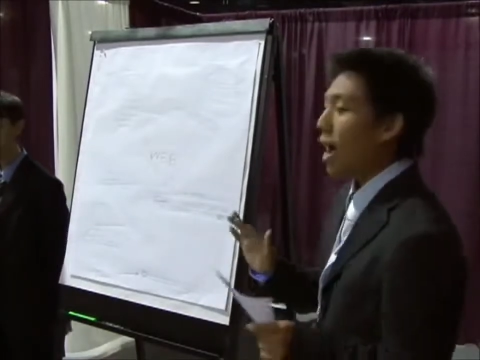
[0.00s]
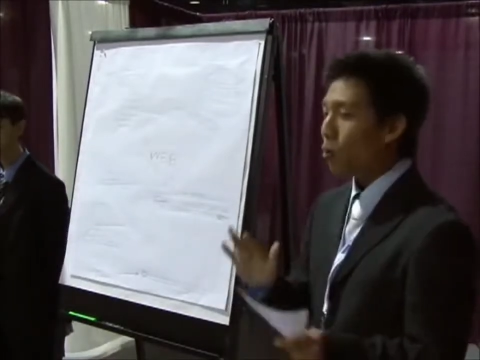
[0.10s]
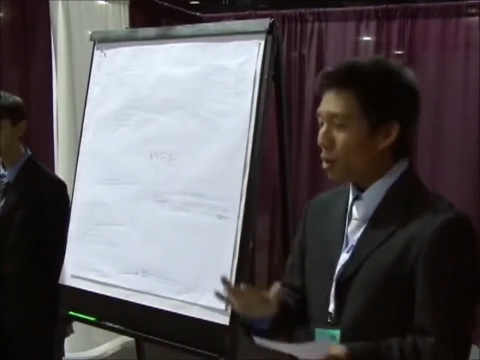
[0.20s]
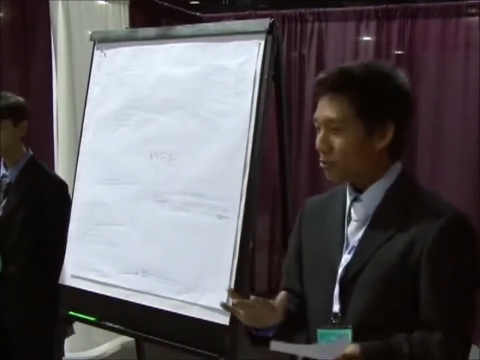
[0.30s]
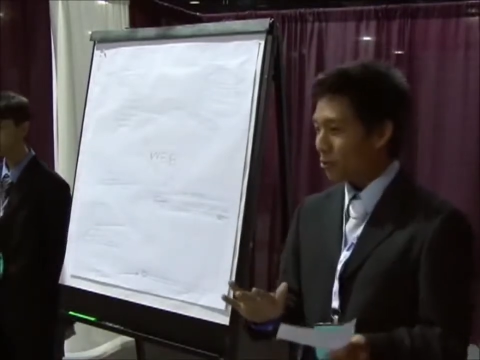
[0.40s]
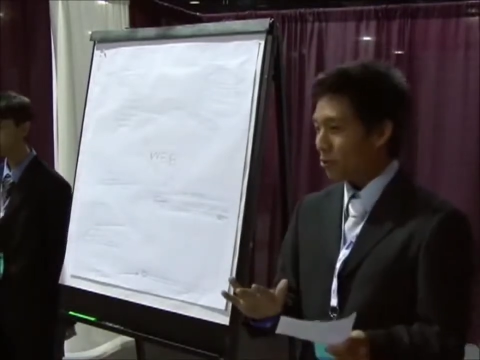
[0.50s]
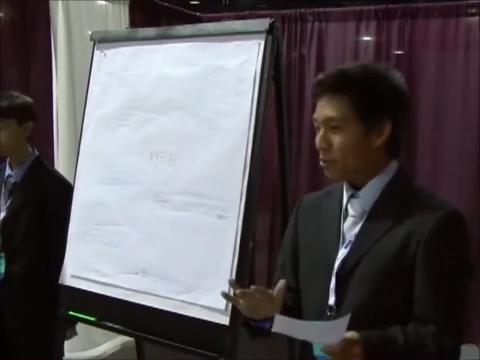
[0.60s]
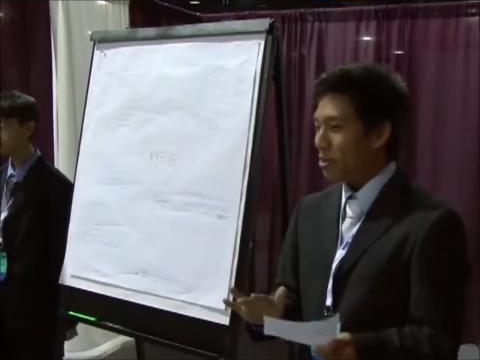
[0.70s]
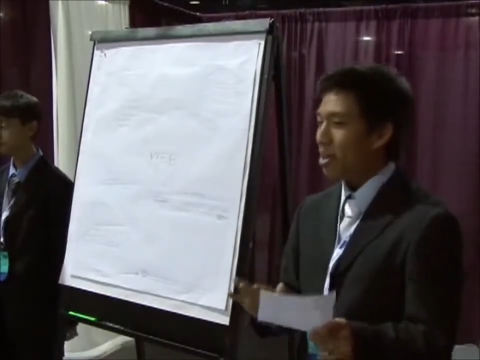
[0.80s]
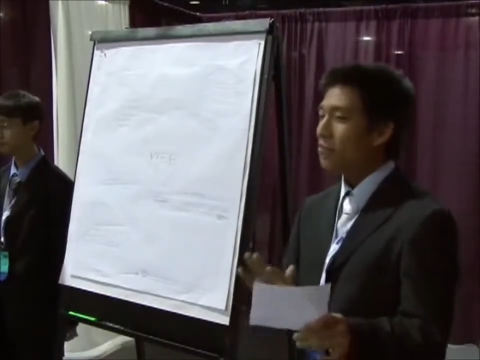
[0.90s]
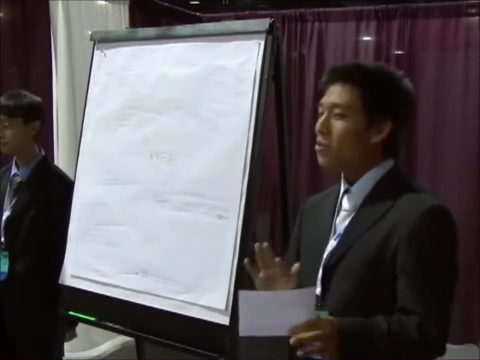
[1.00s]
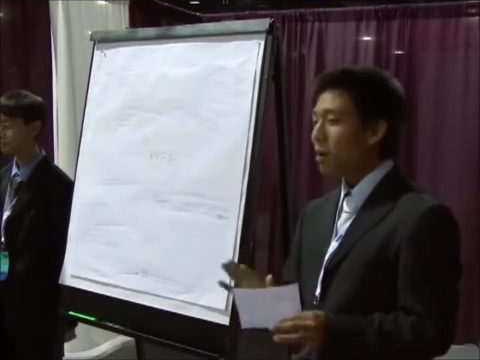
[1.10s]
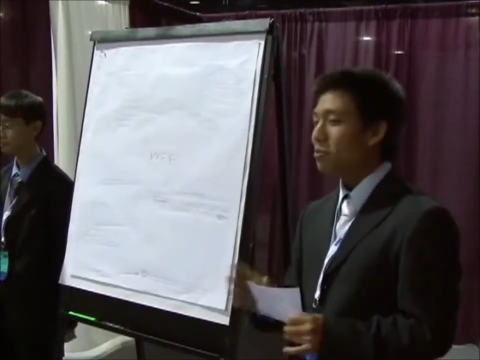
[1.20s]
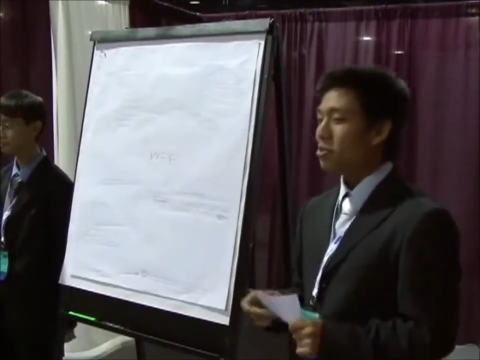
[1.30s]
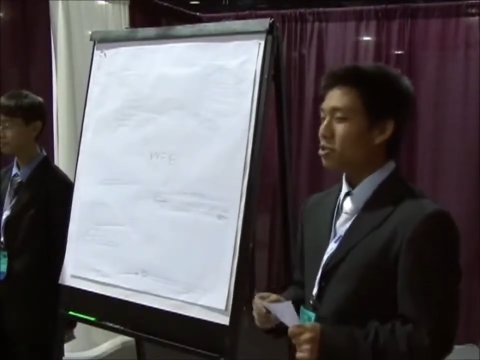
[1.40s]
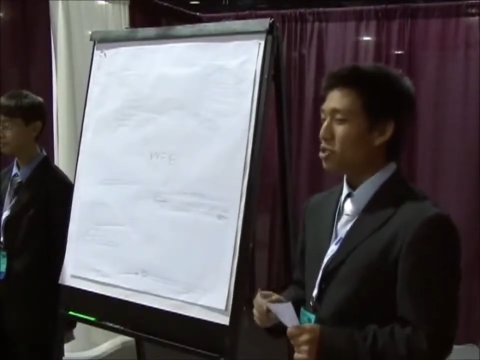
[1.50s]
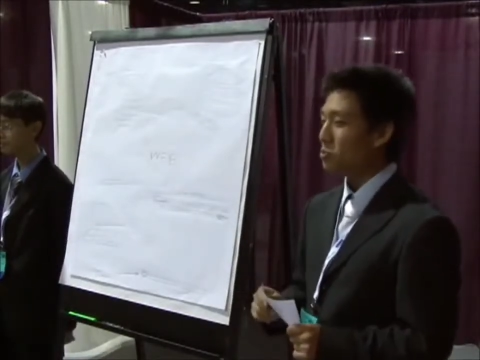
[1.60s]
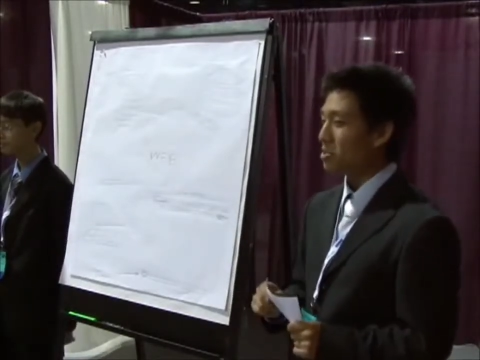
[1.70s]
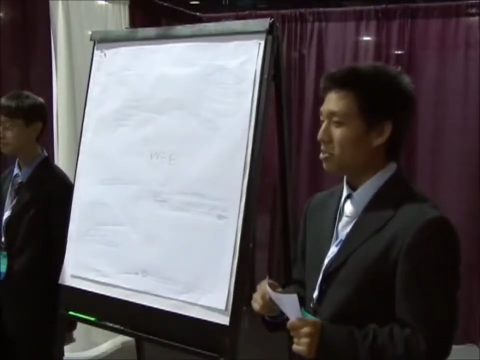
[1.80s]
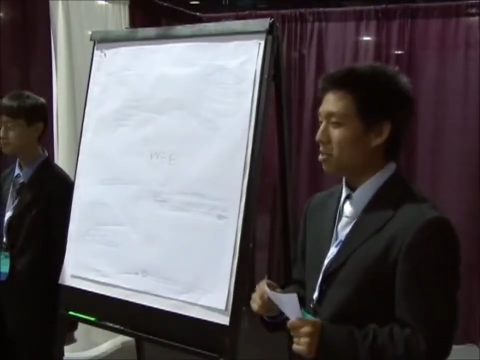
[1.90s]
However, if you happen to
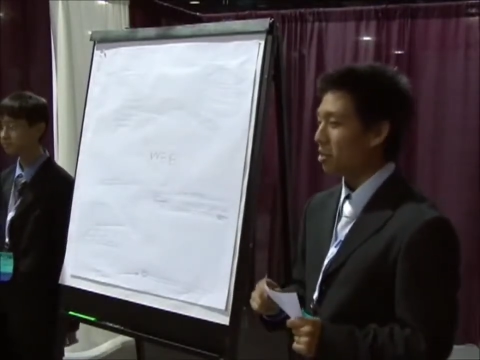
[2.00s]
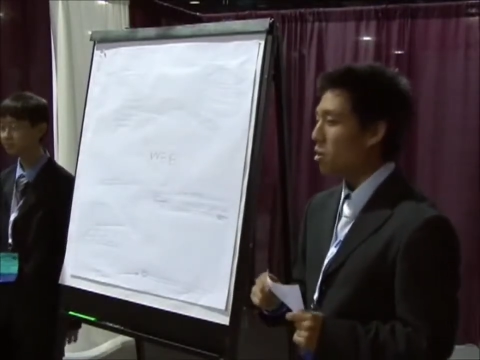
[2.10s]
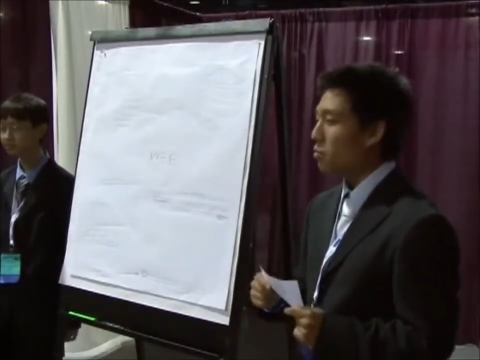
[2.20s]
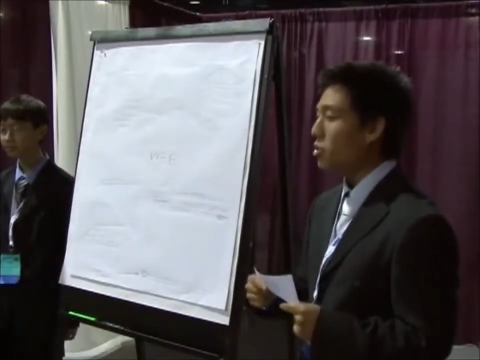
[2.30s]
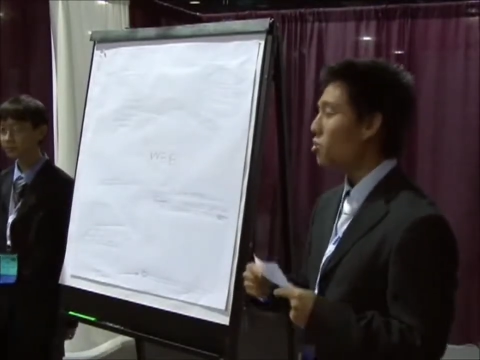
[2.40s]
search up a song,